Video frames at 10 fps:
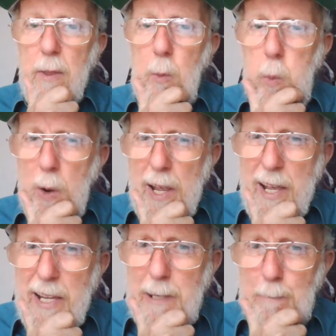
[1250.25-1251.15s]
The
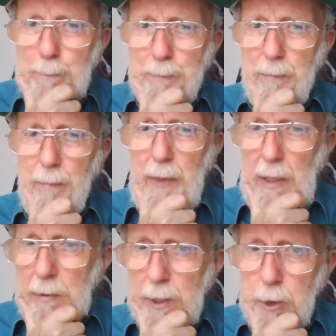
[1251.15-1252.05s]
way
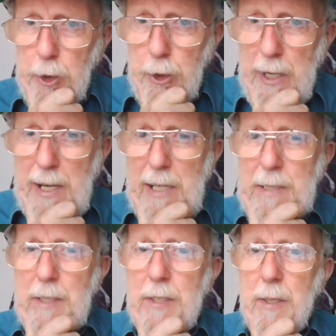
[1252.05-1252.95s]
that
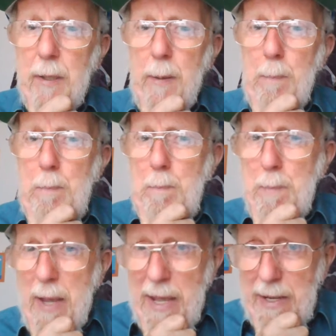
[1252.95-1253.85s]
trans
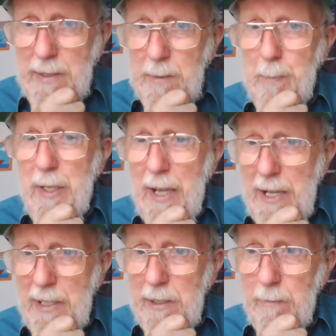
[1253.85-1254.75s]
men
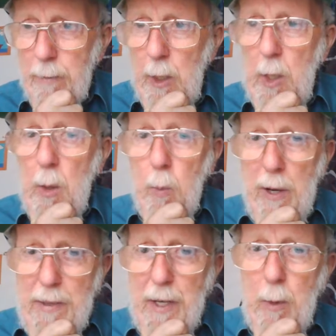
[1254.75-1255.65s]
behave
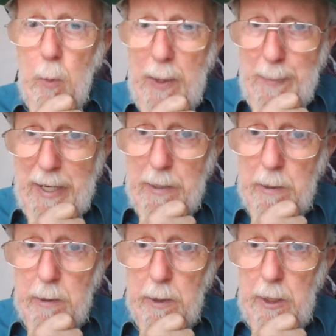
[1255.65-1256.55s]
when they're
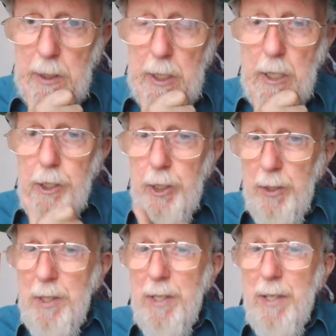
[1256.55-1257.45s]
women,
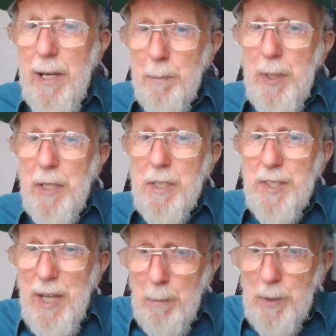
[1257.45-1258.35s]
shouldn't that be
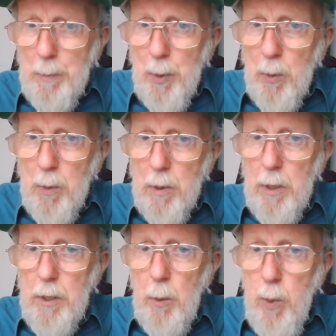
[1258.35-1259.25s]
acceptable
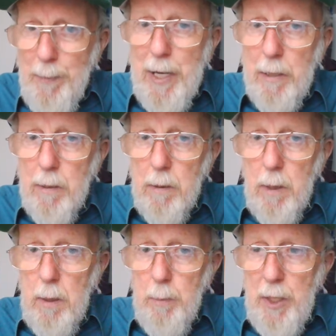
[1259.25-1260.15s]
to women?
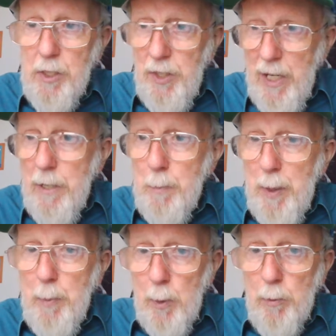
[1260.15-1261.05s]
Because they're the
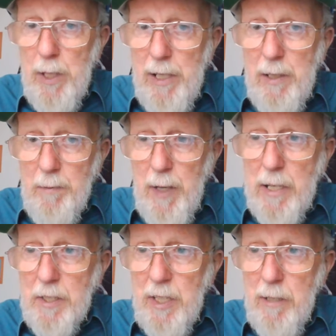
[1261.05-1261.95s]
people who are really
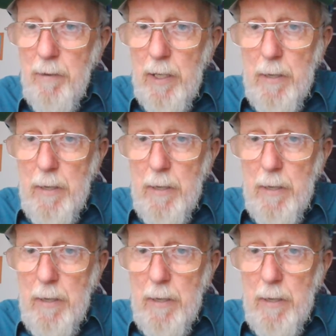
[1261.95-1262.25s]
affected.